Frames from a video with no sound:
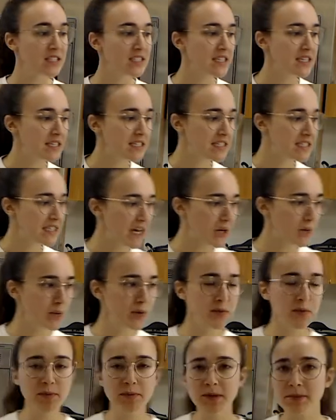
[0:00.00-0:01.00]
Today we
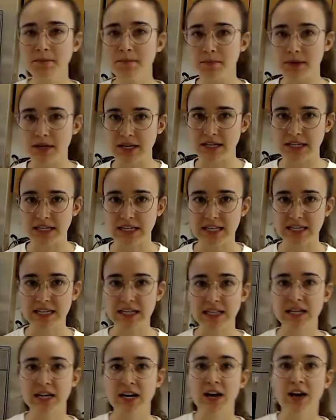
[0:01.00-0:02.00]
will be
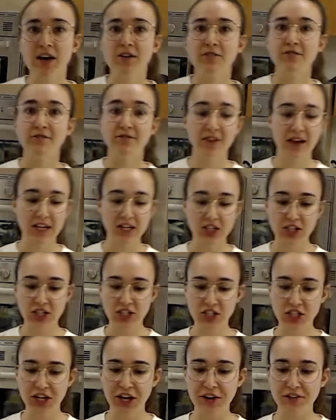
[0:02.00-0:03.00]
making
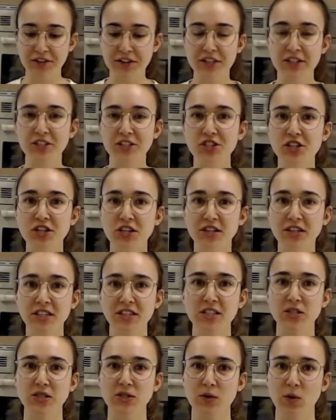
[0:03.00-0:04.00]
vegetarian
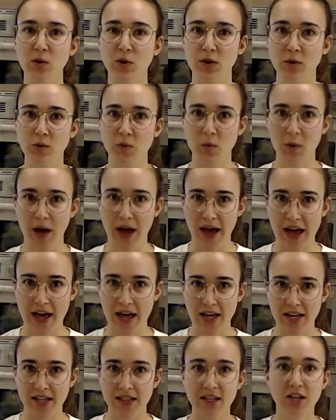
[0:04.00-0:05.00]
chili your way.
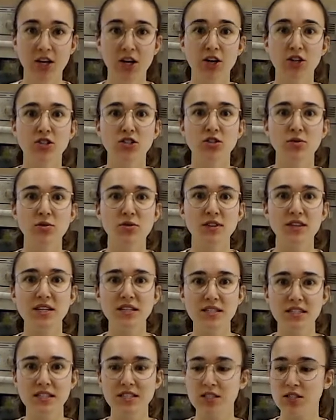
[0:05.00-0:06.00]
So
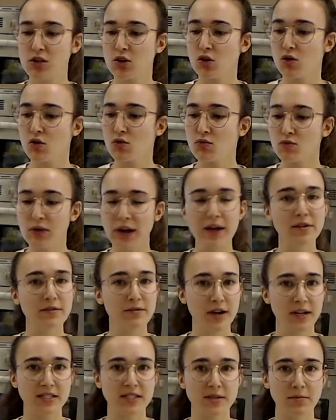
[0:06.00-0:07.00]
this is a great
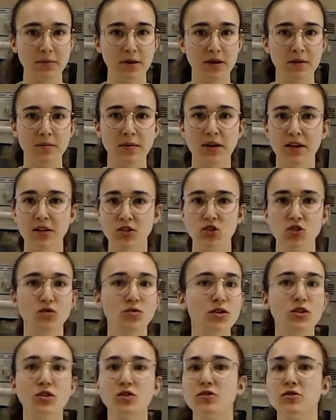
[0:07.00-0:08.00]
recipe because you
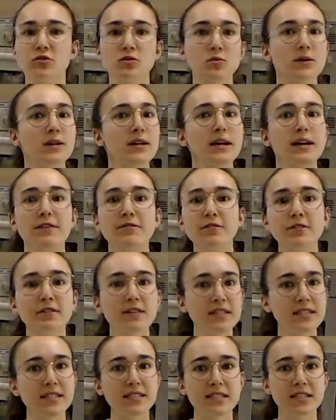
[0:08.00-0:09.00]
can use whatever
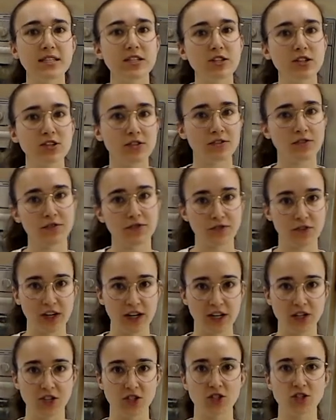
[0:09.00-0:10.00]
is in your
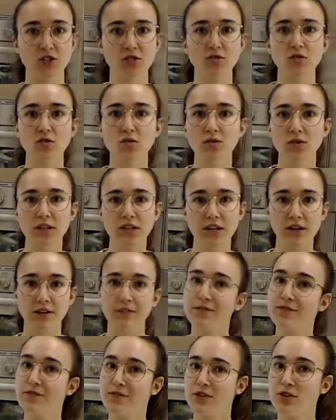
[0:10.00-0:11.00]
fridge. There's only a
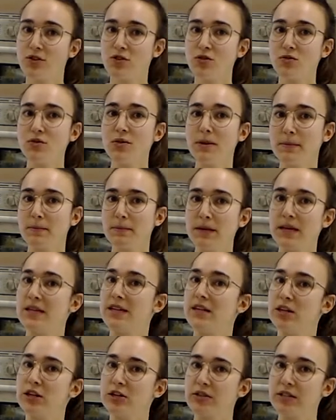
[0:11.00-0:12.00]
few main
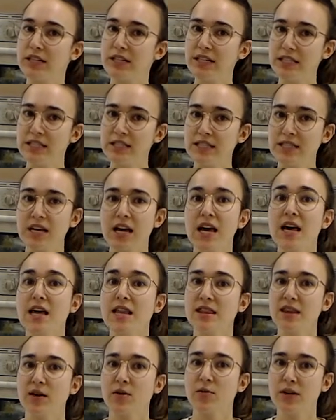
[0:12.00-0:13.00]
ingredients
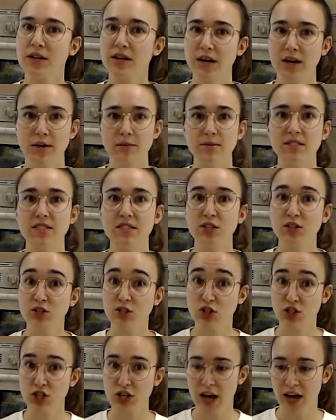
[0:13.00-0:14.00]
that we
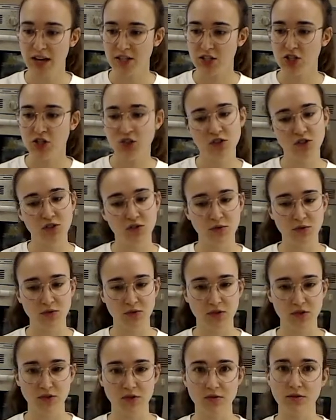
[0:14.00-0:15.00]
suggest you
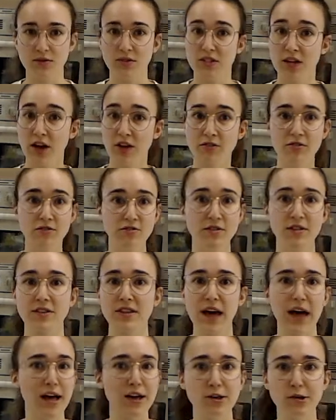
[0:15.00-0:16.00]
use. Other than
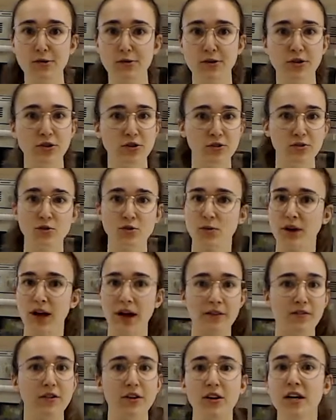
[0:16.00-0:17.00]
that, you can use
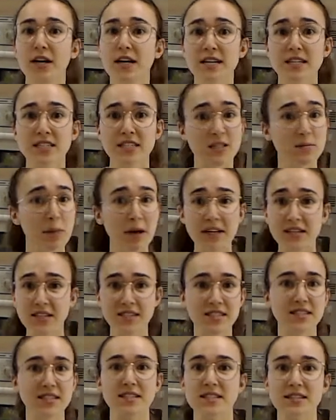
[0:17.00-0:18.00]
whatever
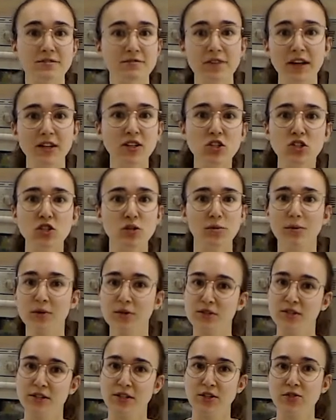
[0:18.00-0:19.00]
spices and
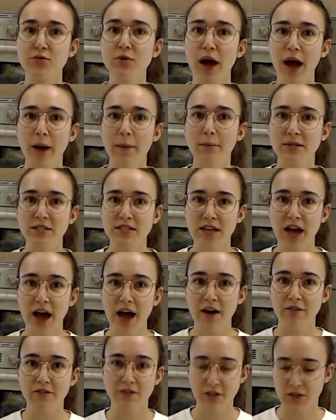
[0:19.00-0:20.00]
vegetables that you happen to
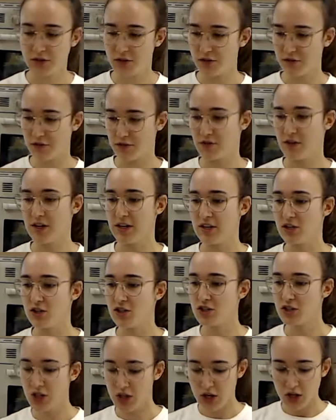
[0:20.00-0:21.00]
have in your
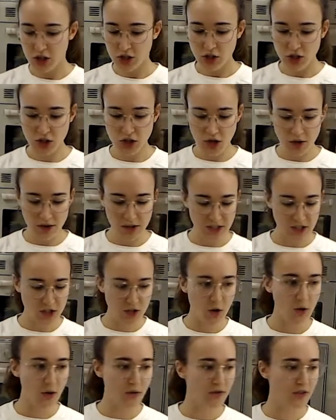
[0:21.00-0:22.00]
fridge. So let's
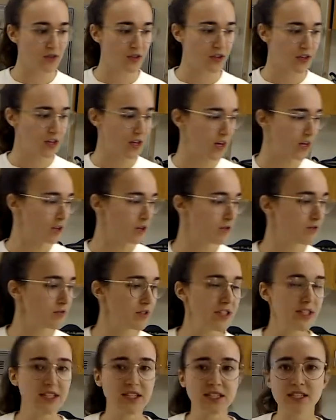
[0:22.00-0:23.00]
go over the
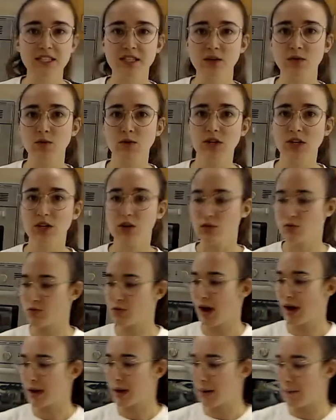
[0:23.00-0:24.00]
ingredients that we
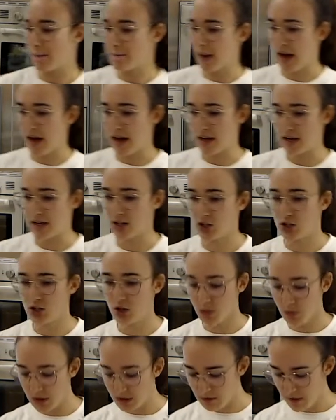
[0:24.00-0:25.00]
recommend.
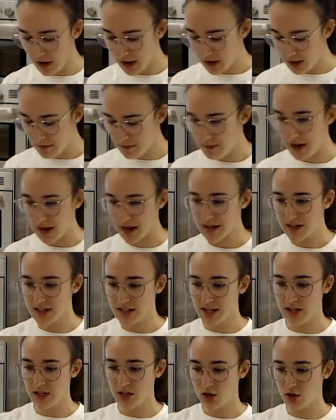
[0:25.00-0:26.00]
So we recommend
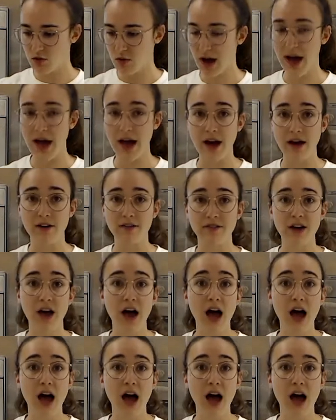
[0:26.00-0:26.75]
that you have